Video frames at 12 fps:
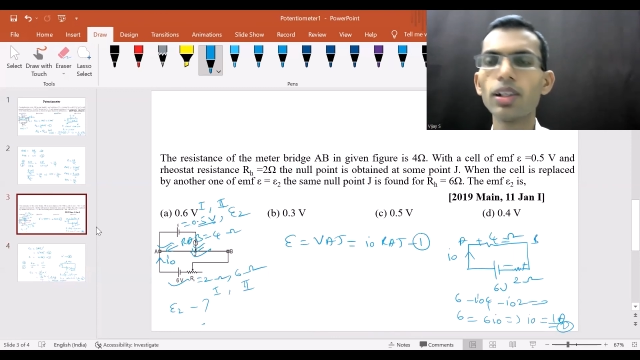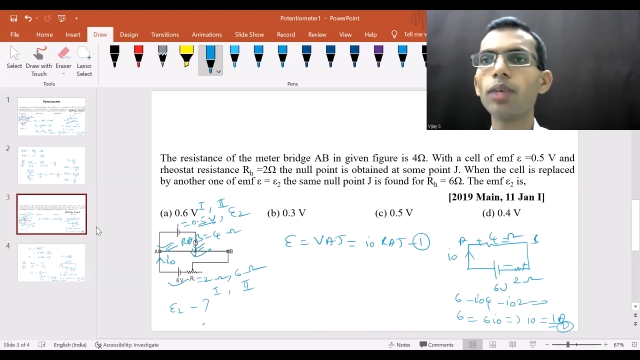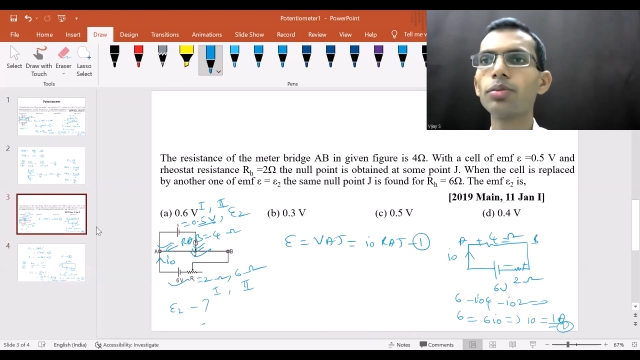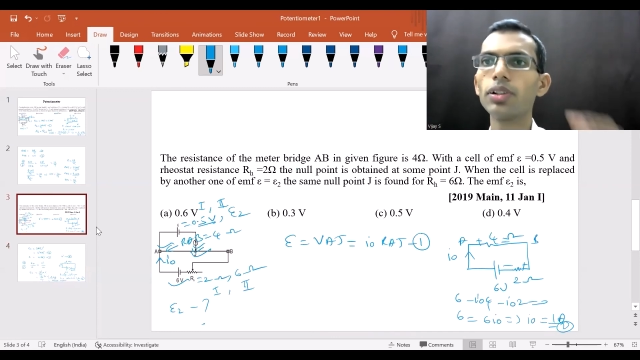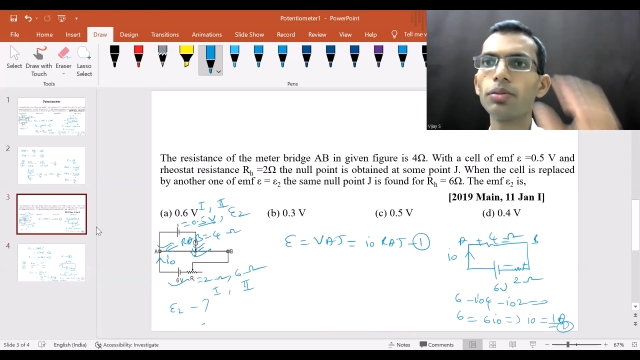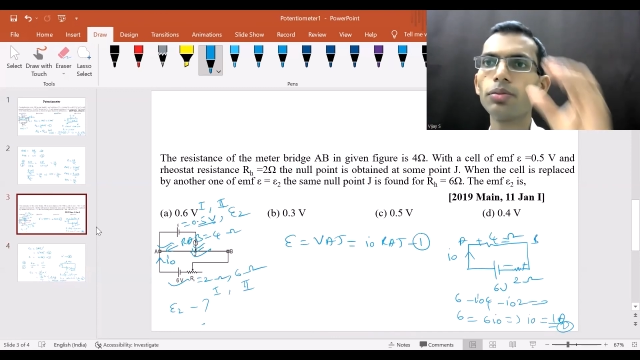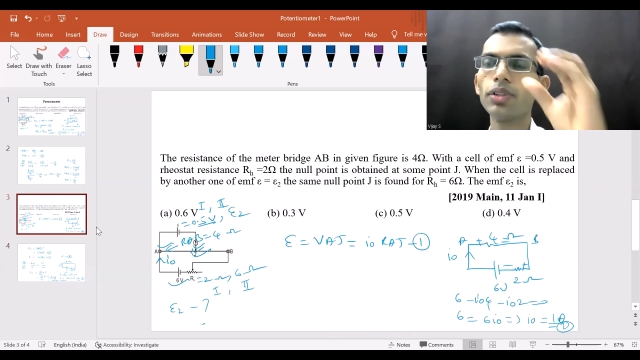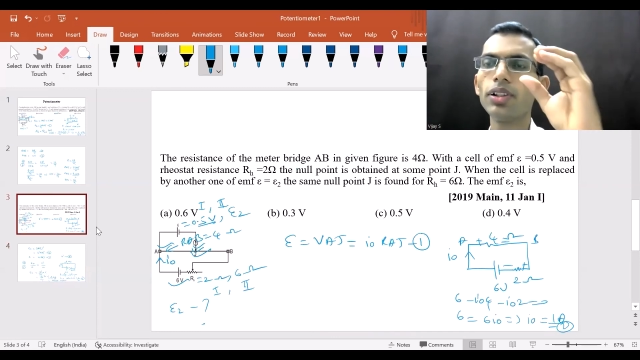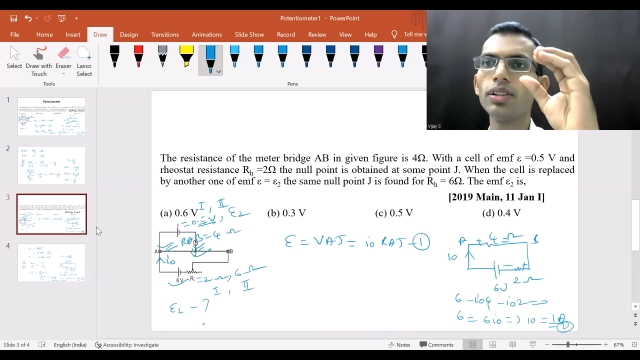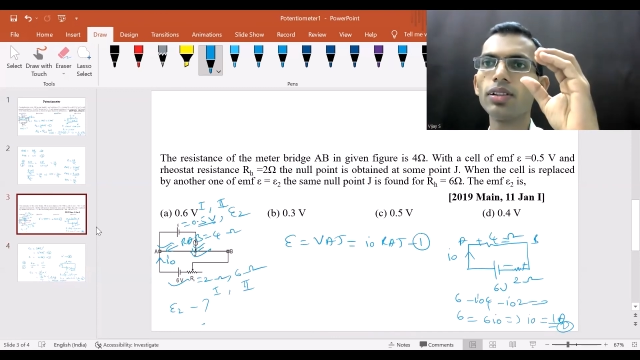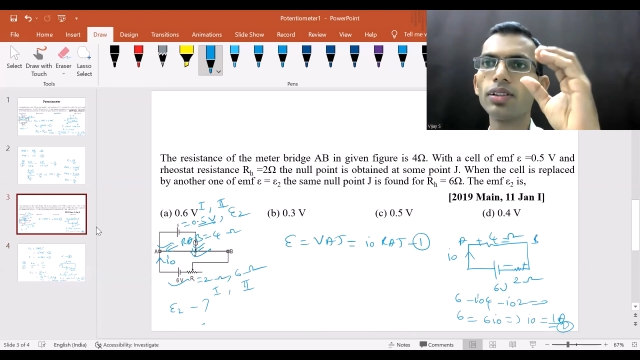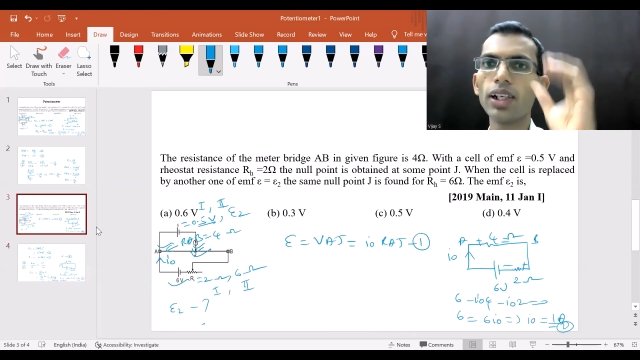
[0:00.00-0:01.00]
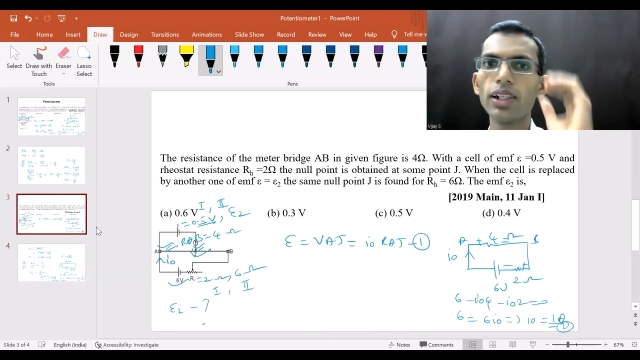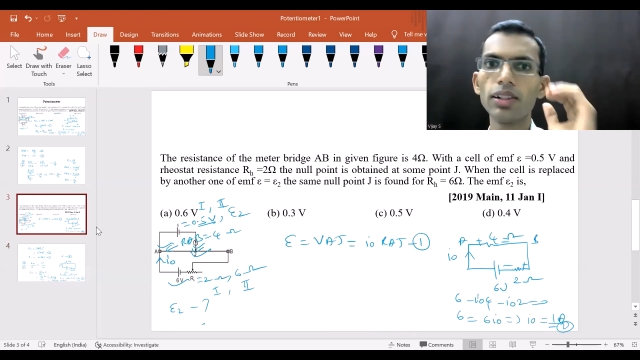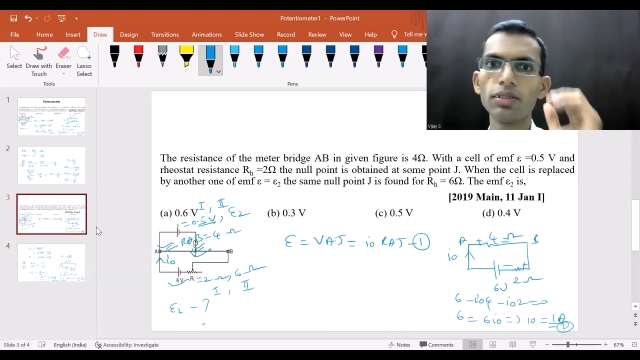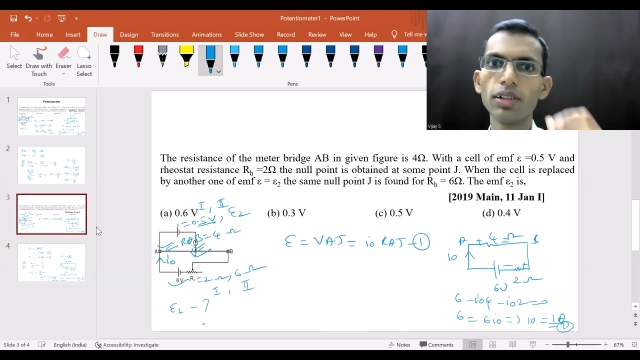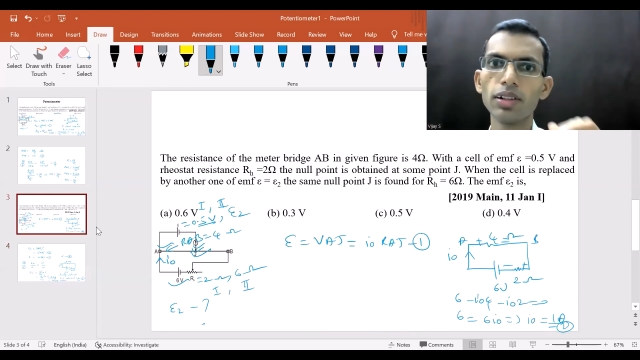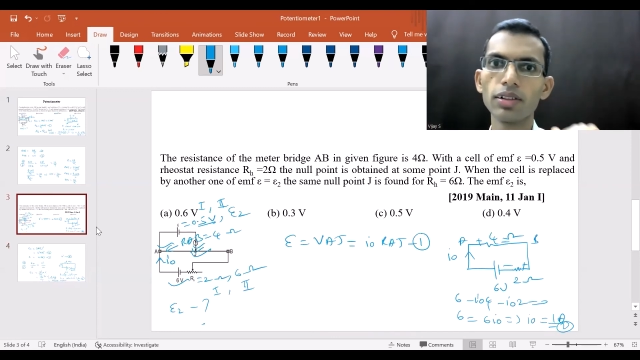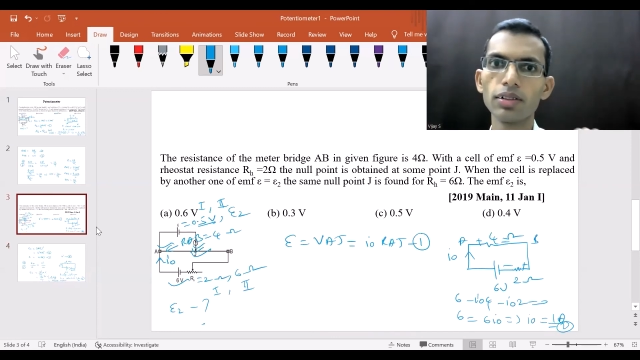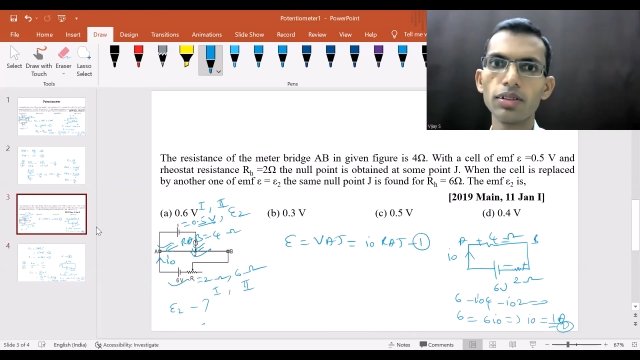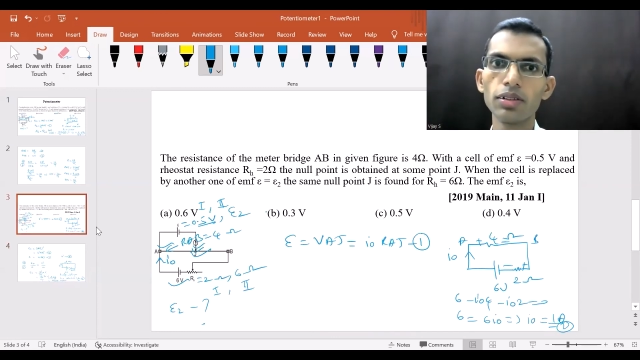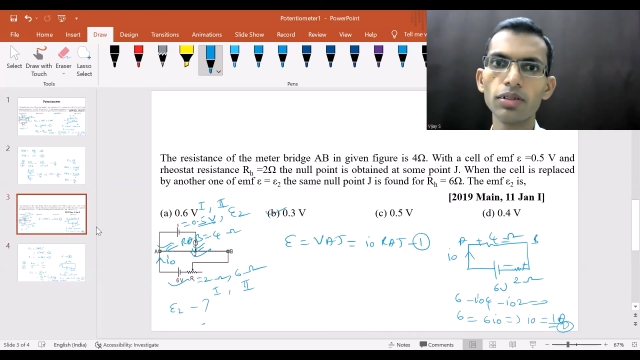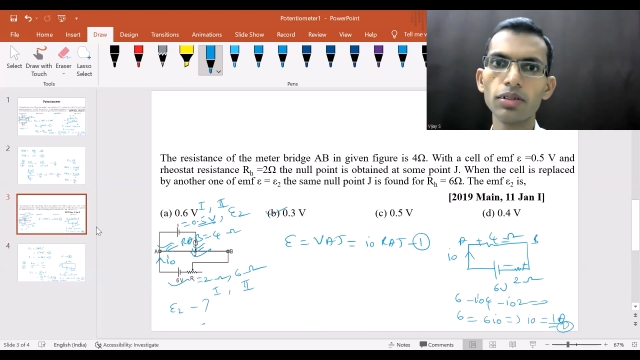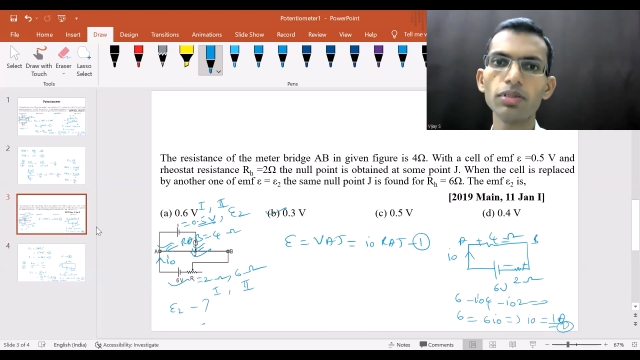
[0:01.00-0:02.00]
Option B is satisfying.
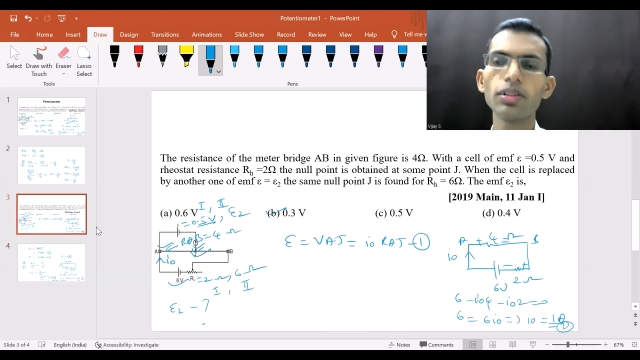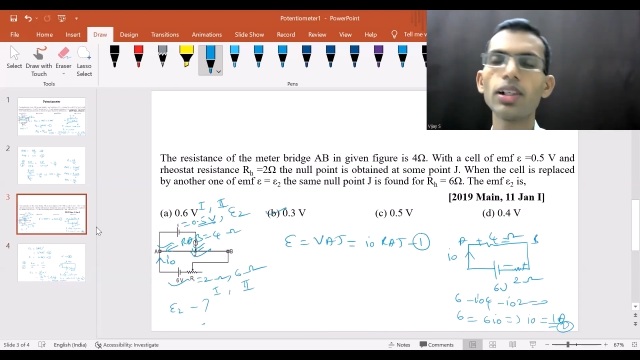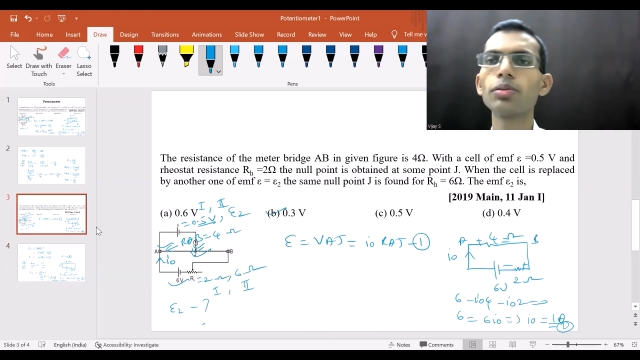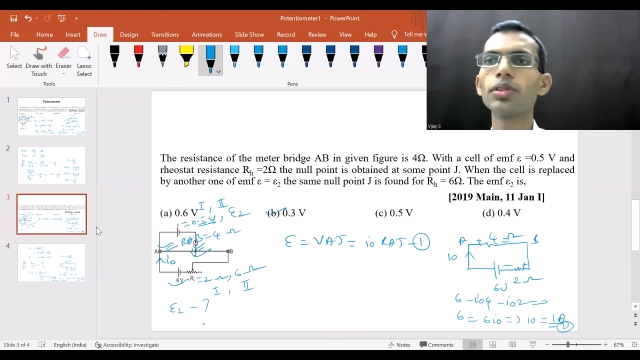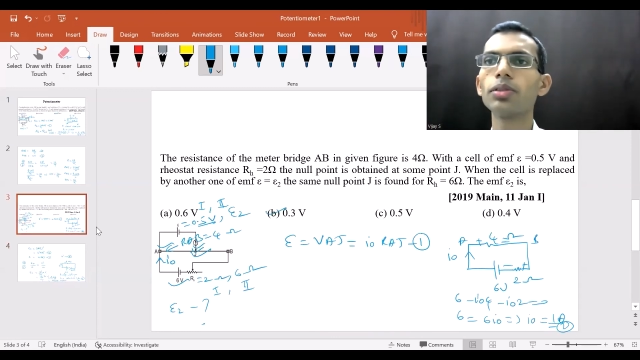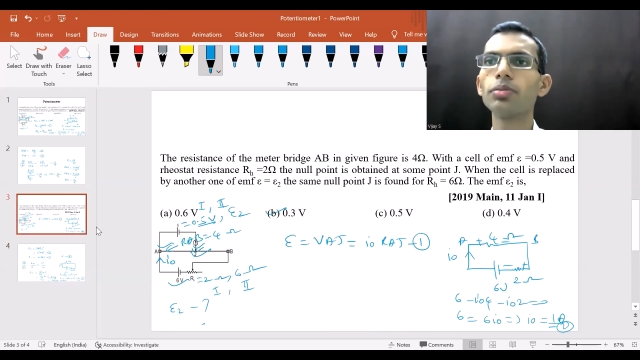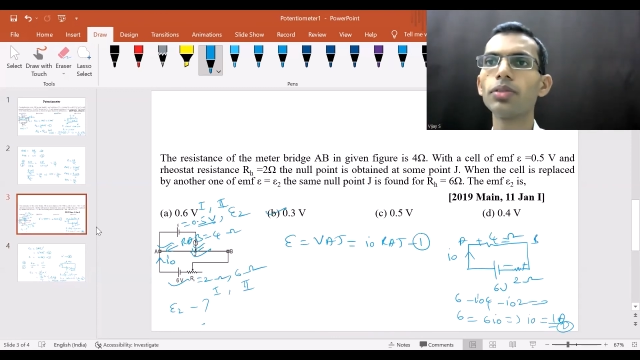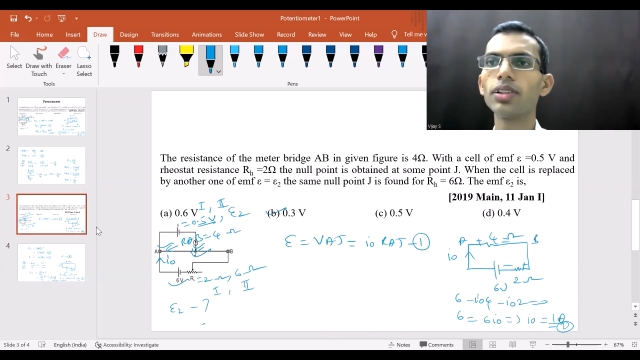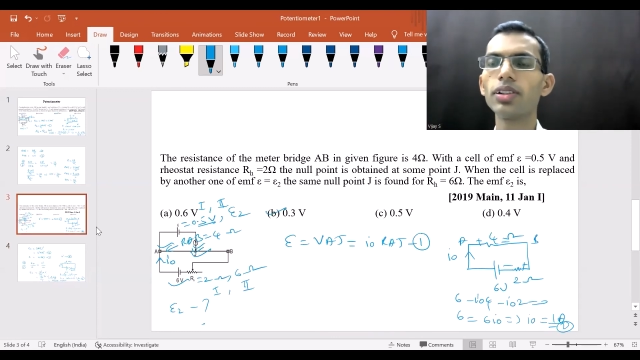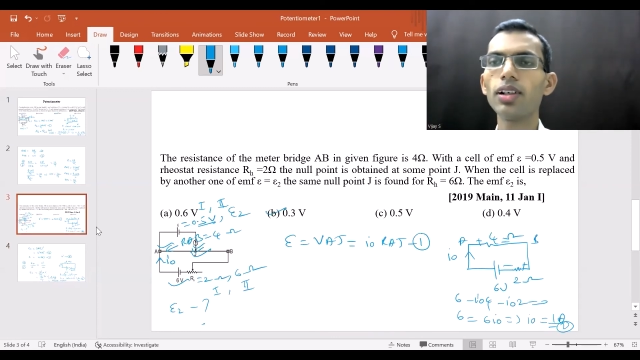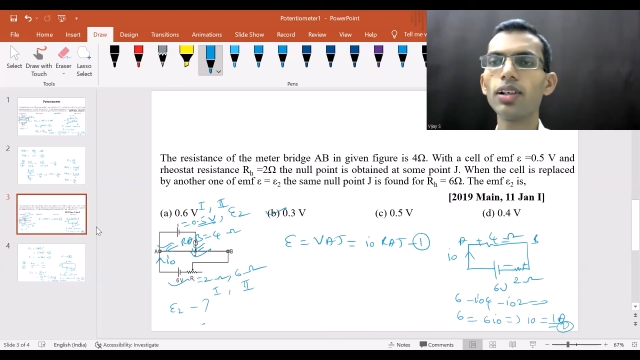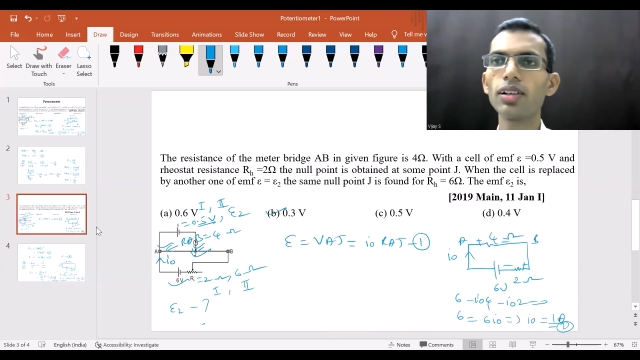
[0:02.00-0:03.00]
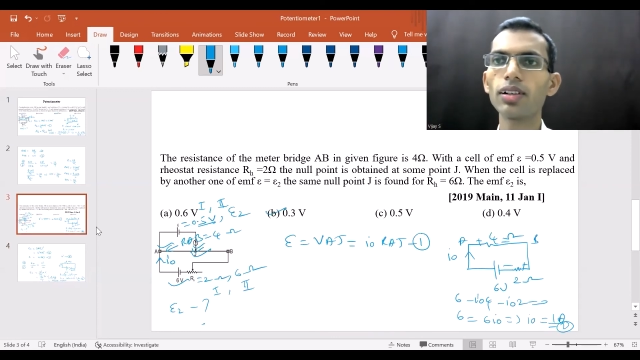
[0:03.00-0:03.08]
So option B is the